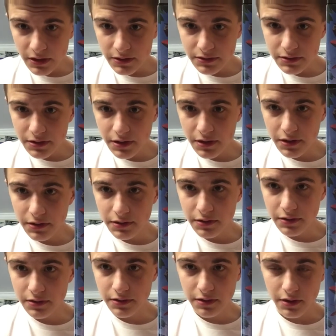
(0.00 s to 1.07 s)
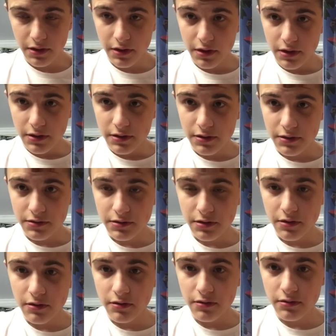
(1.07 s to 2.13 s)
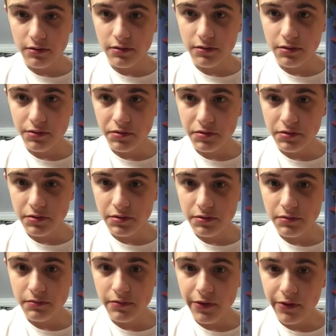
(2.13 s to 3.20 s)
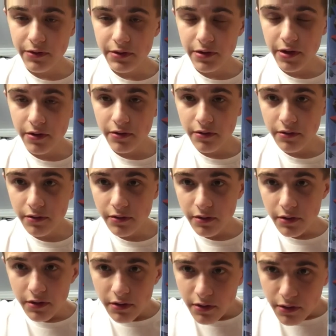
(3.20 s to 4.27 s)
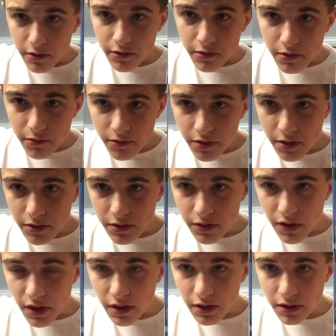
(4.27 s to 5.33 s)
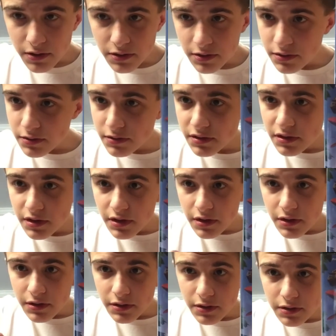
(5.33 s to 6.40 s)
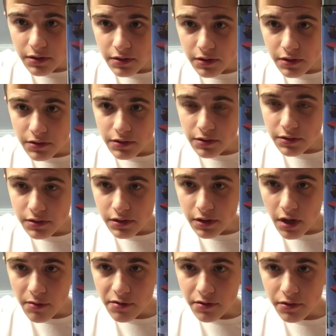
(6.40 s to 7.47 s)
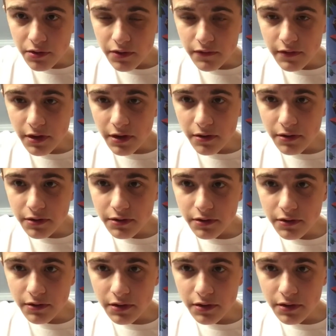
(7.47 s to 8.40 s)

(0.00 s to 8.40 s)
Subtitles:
his character is, the dog is very good because of that, because you know, just a comic relief character,